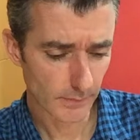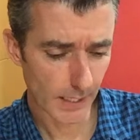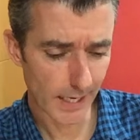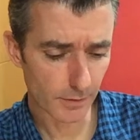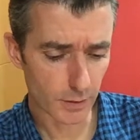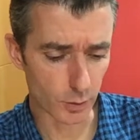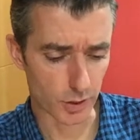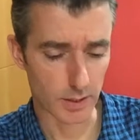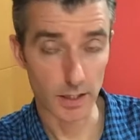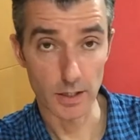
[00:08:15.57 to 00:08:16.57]
Now, of course,
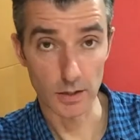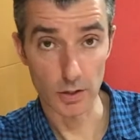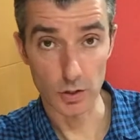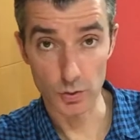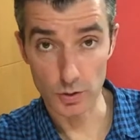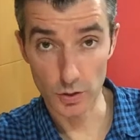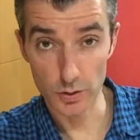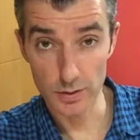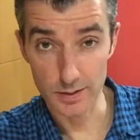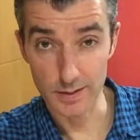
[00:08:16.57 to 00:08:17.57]
you
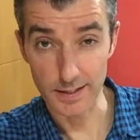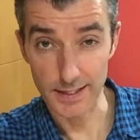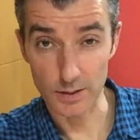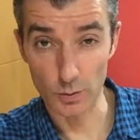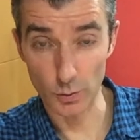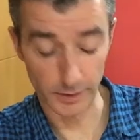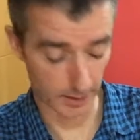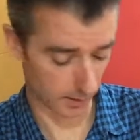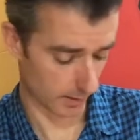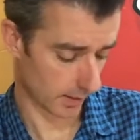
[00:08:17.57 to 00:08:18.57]
could ignore
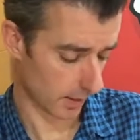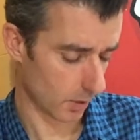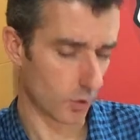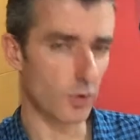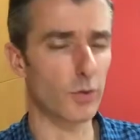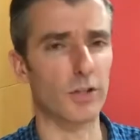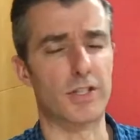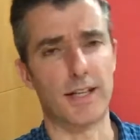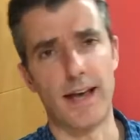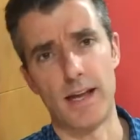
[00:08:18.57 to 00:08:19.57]
this. You could
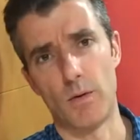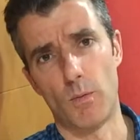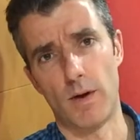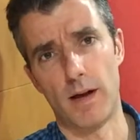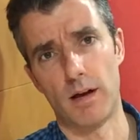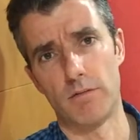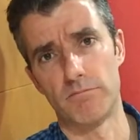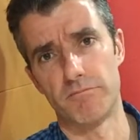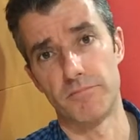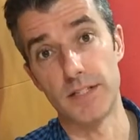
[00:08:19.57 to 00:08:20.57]
say, well,
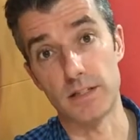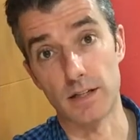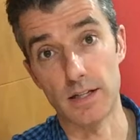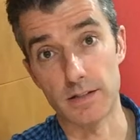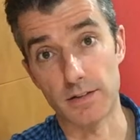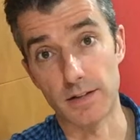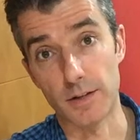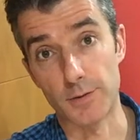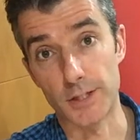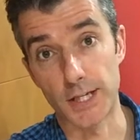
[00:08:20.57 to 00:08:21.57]
these guys at
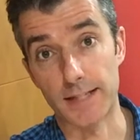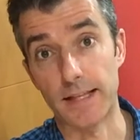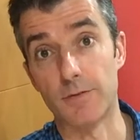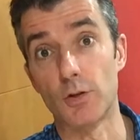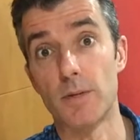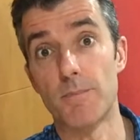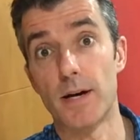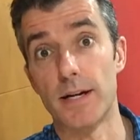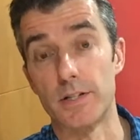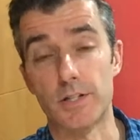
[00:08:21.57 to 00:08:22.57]
33 Shake, they've got a
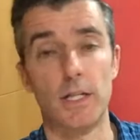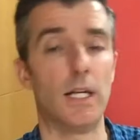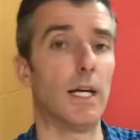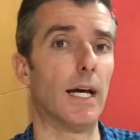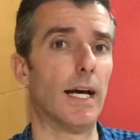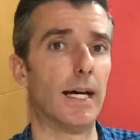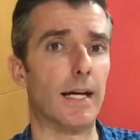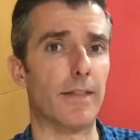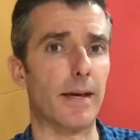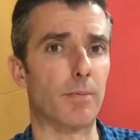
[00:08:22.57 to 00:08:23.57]
bias.
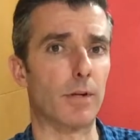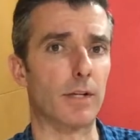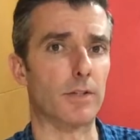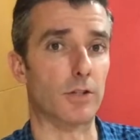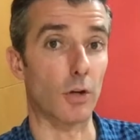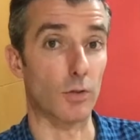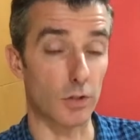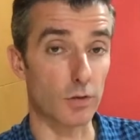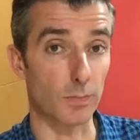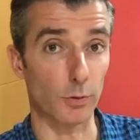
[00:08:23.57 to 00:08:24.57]
Their products don't
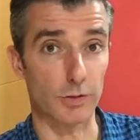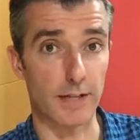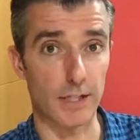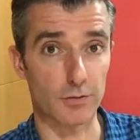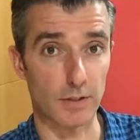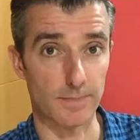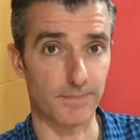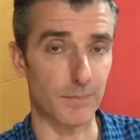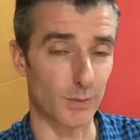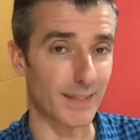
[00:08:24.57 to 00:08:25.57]
use maltodextrin.
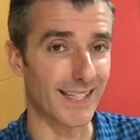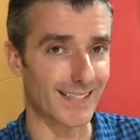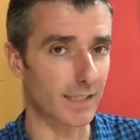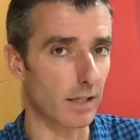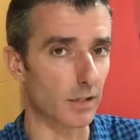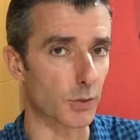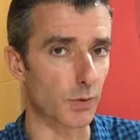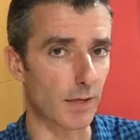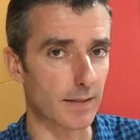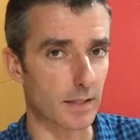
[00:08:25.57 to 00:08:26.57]
Well, yeah, it's kind of because we
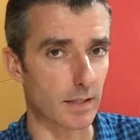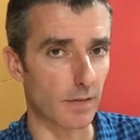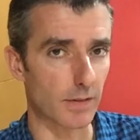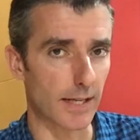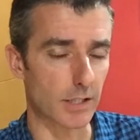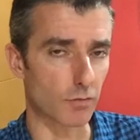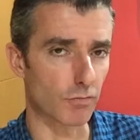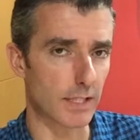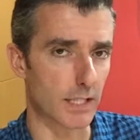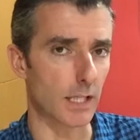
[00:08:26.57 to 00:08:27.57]
read this stuff and that's the
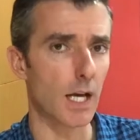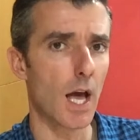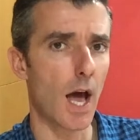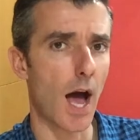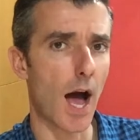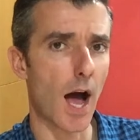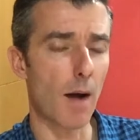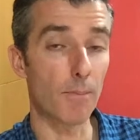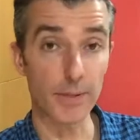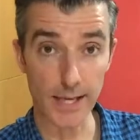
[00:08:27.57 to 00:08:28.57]
reason.
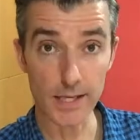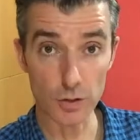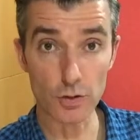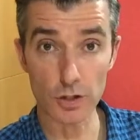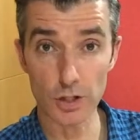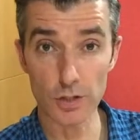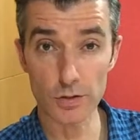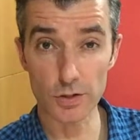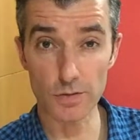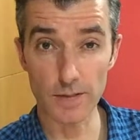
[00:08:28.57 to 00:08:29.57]
But yeah, you could accuse
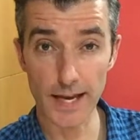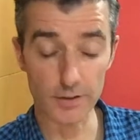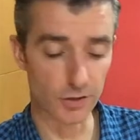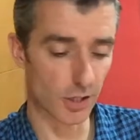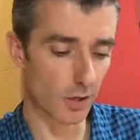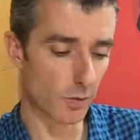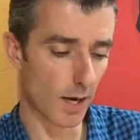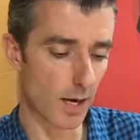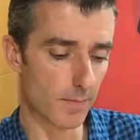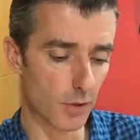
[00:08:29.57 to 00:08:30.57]
us of that.
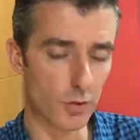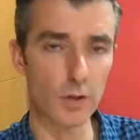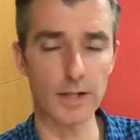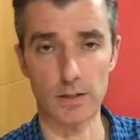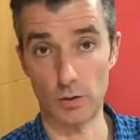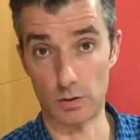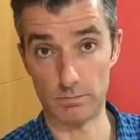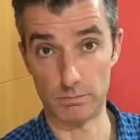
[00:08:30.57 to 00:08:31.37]
So you could ignore